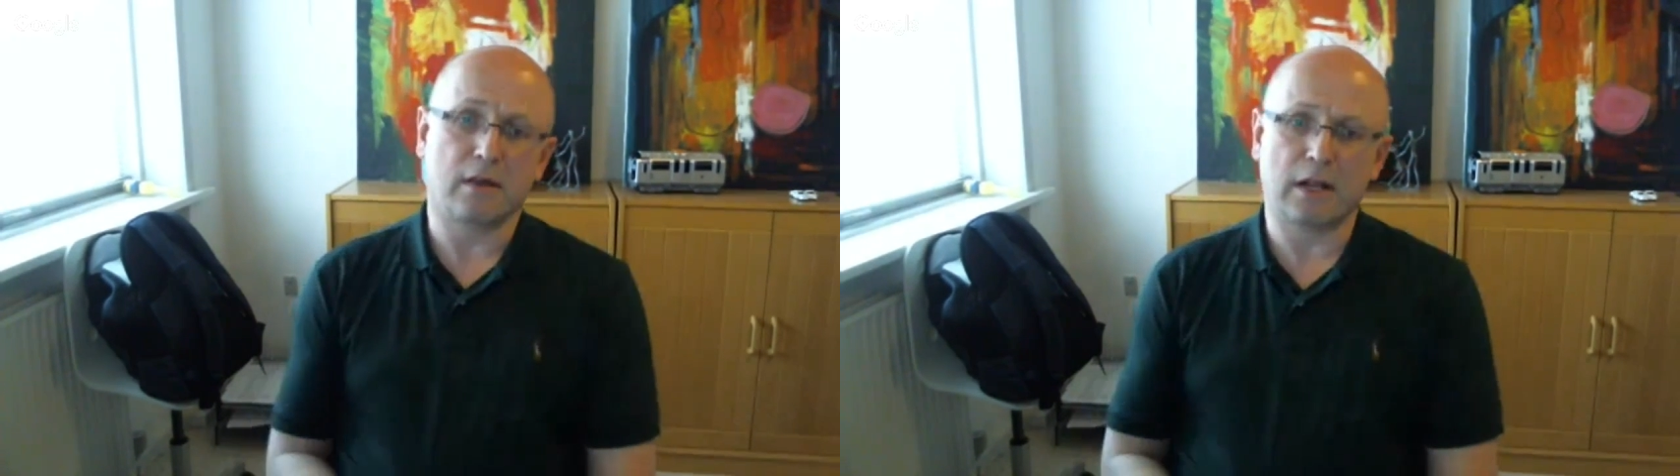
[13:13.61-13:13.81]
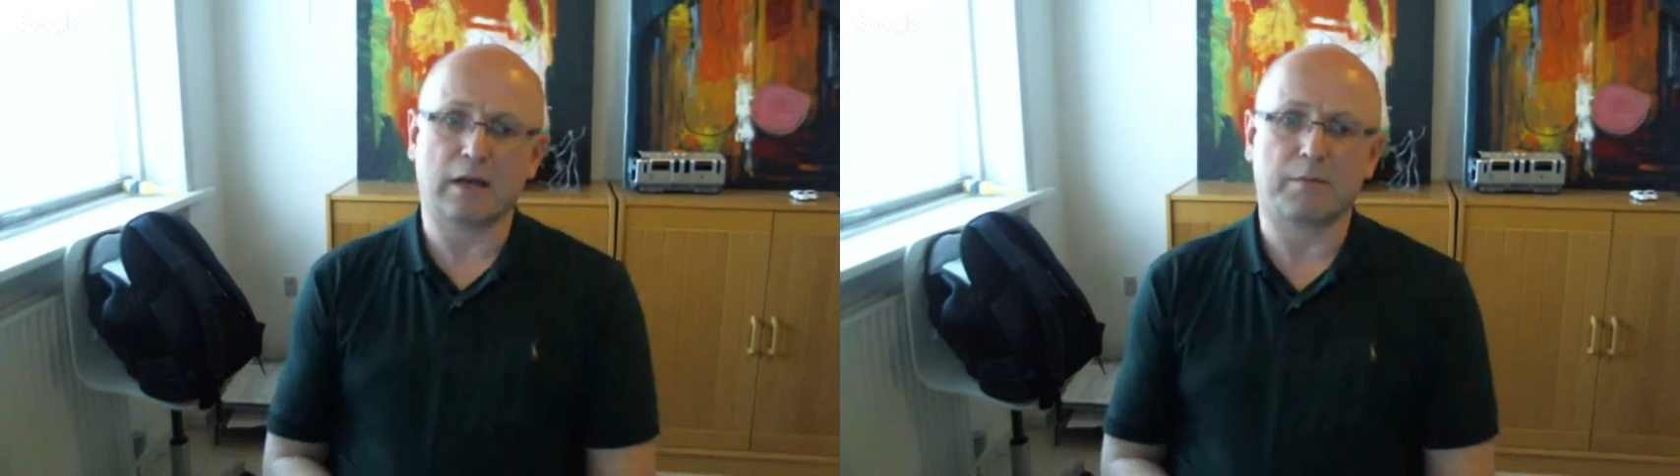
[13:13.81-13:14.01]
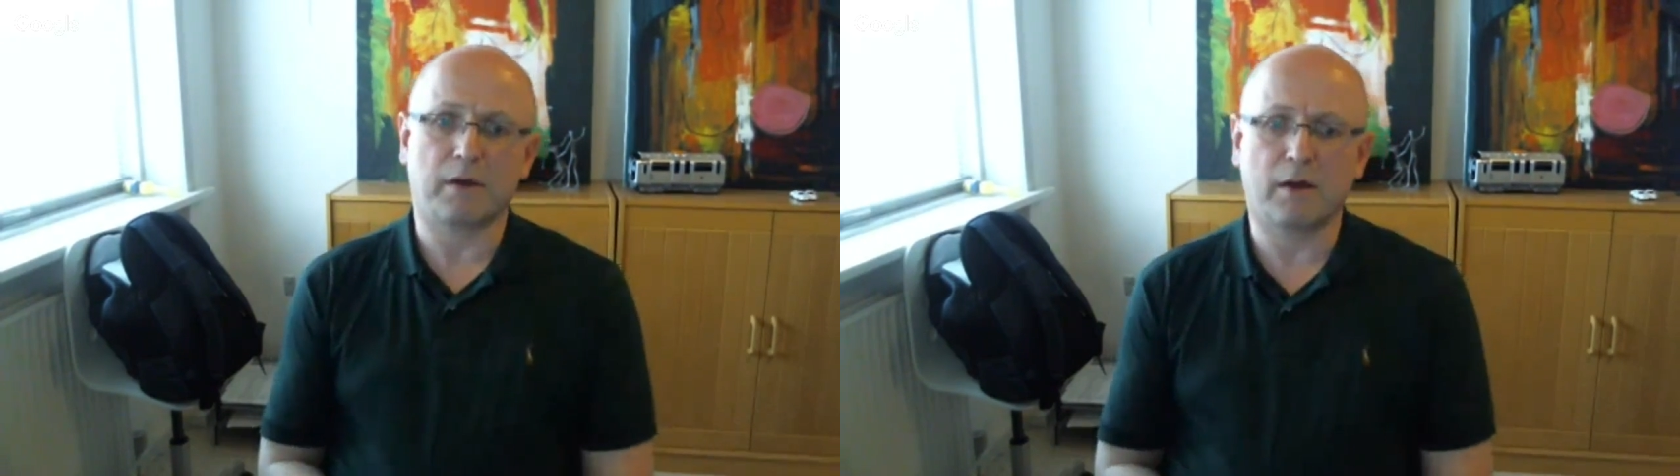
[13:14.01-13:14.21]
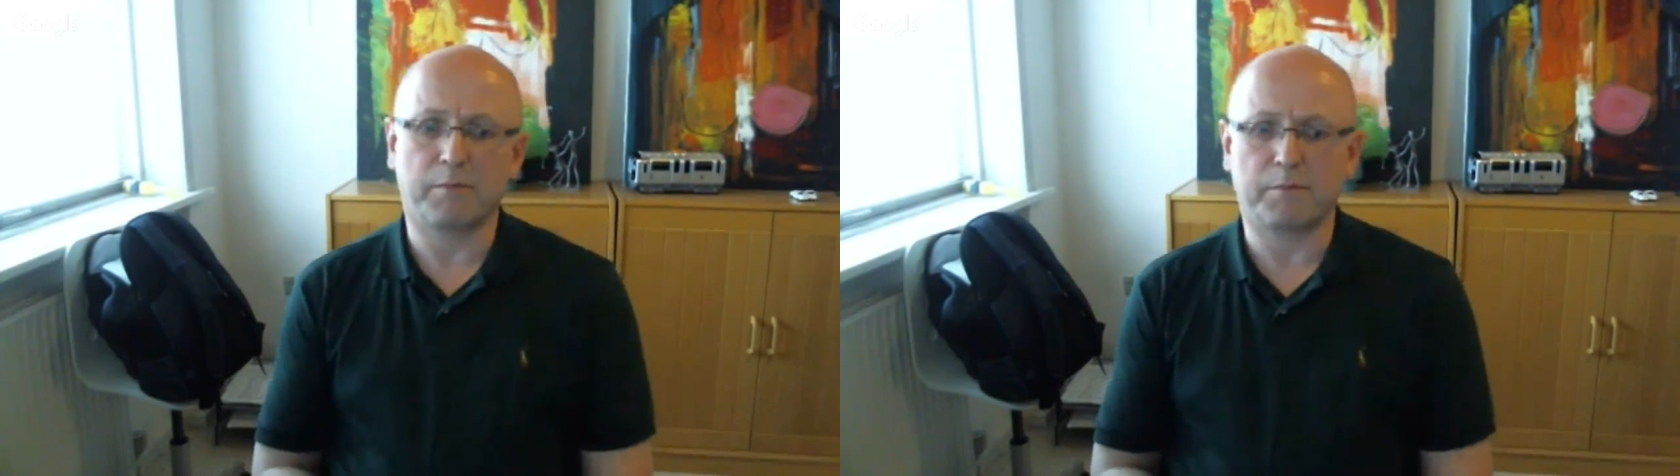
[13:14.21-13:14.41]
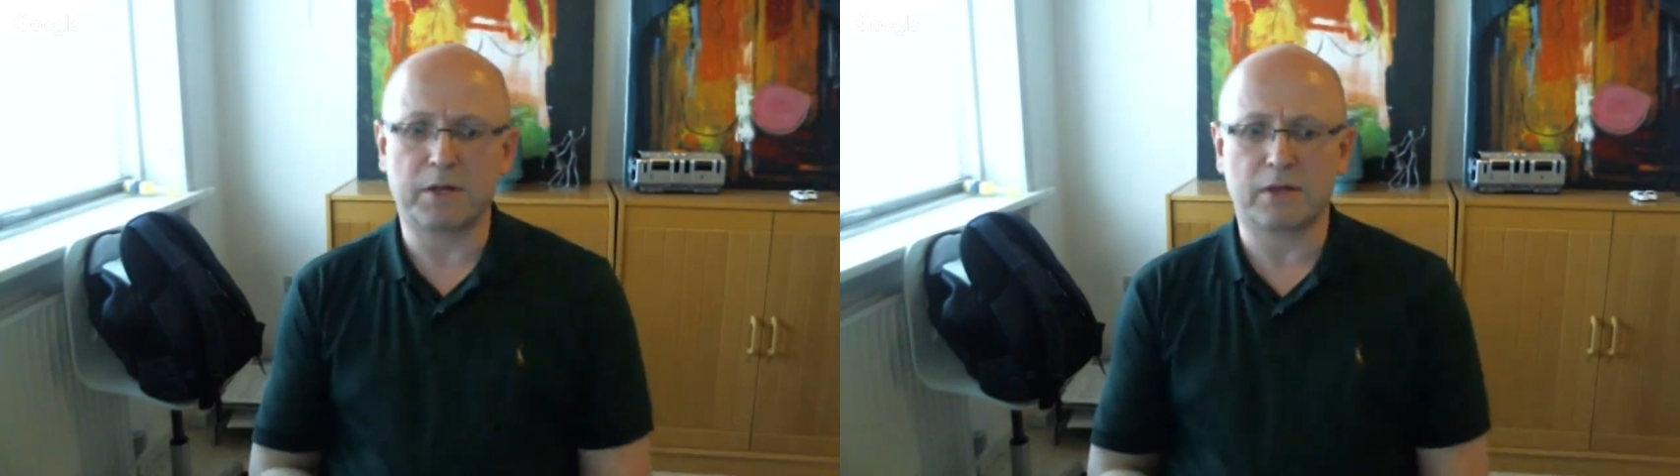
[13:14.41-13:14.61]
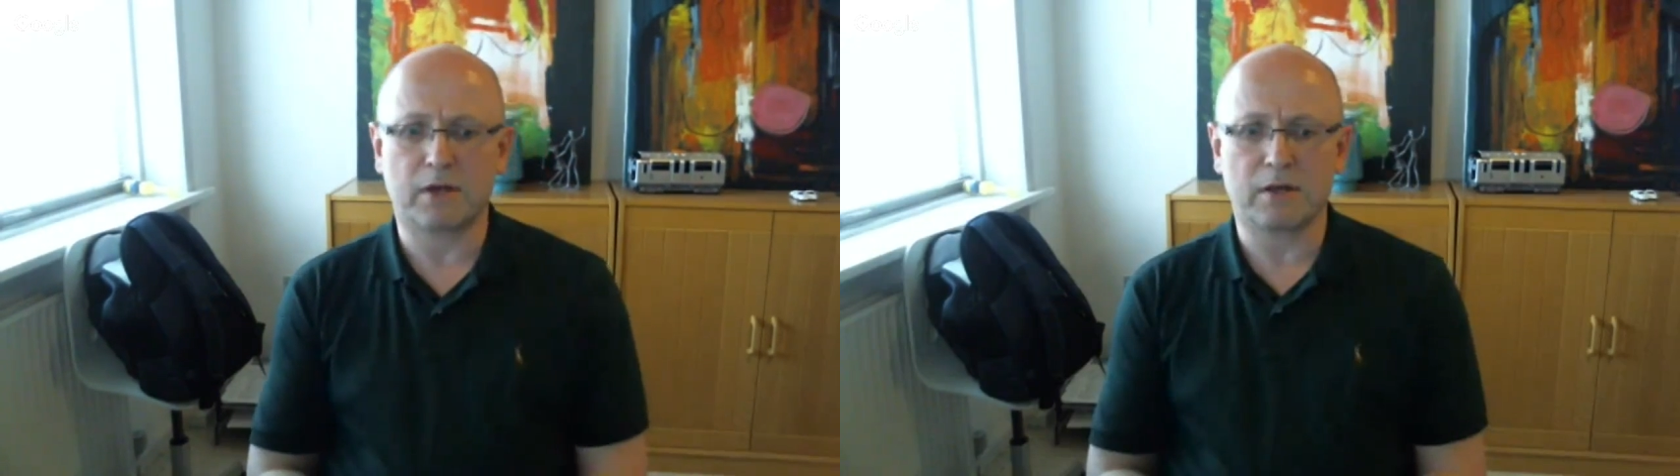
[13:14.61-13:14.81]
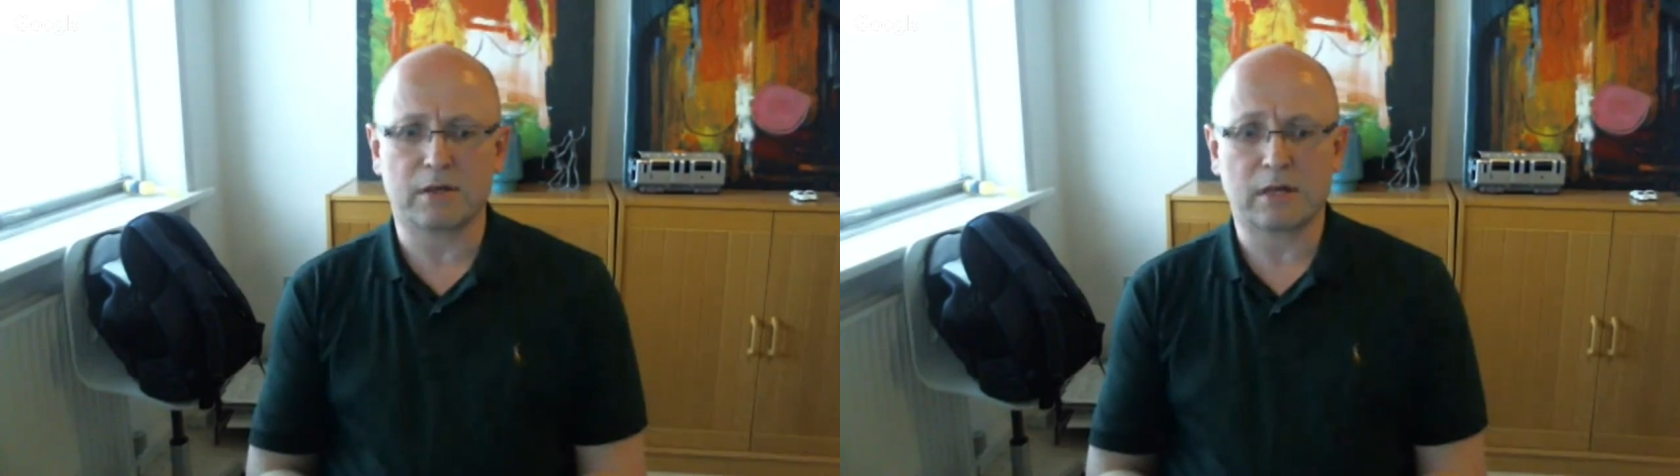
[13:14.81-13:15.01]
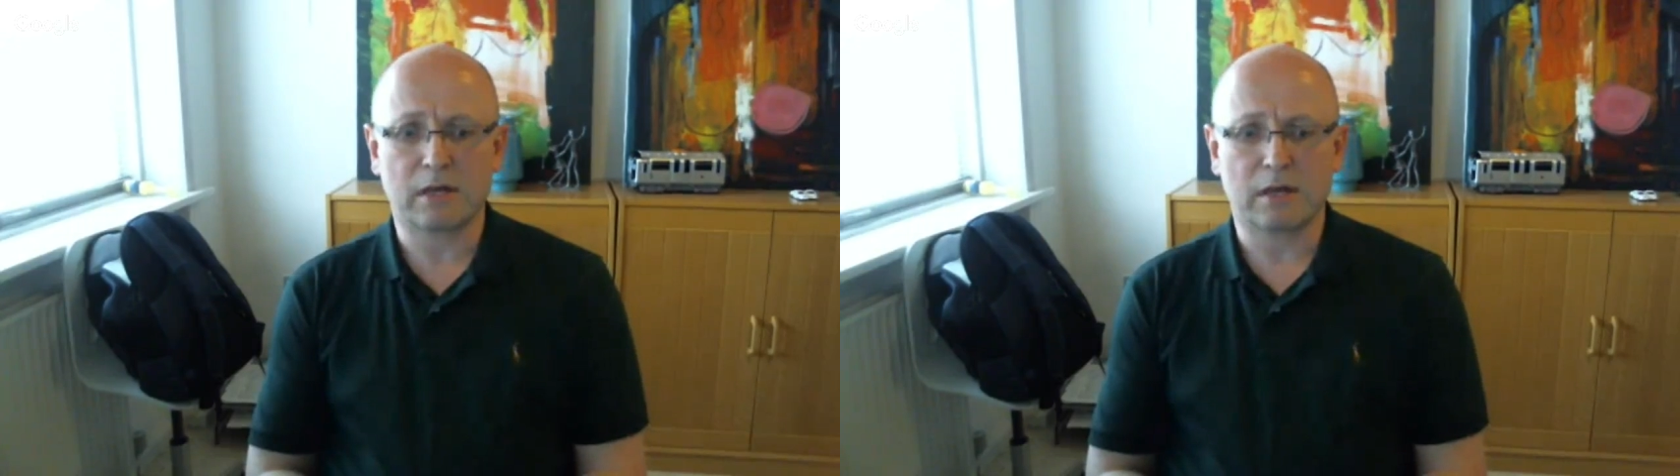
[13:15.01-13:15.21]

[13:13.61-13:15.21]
like BTS,